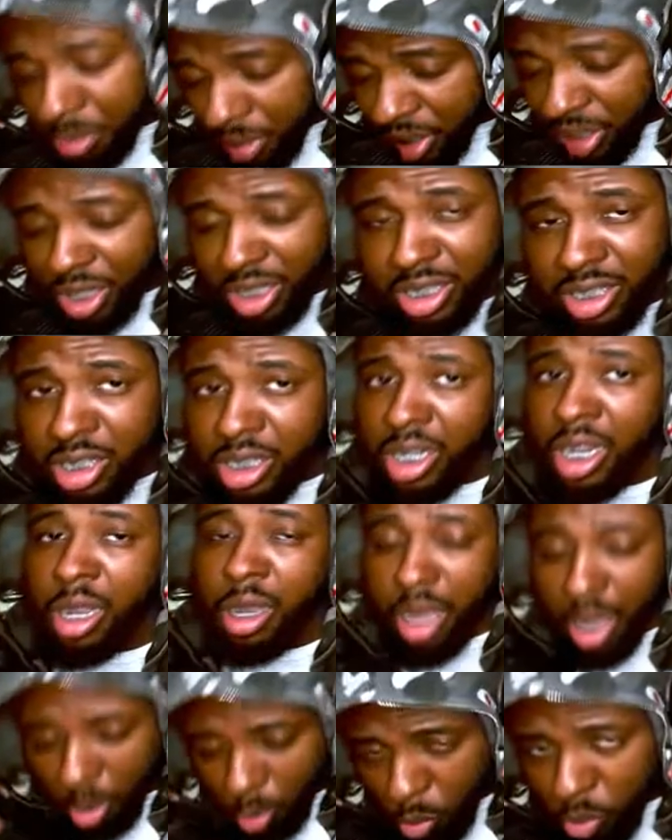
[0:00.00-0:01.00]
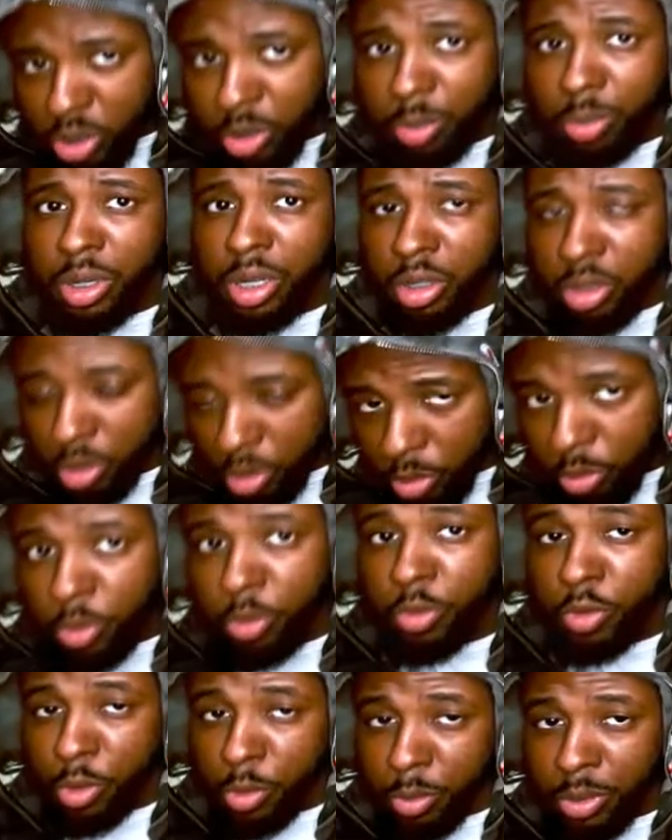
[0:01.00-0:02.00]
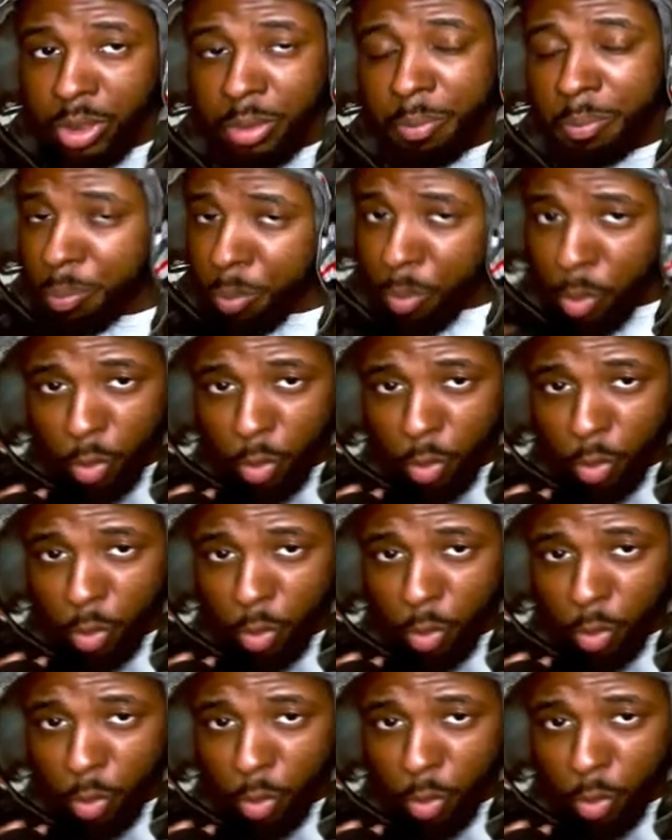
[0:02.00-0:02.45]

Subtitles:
But other than that, I want to marry you. You feel me?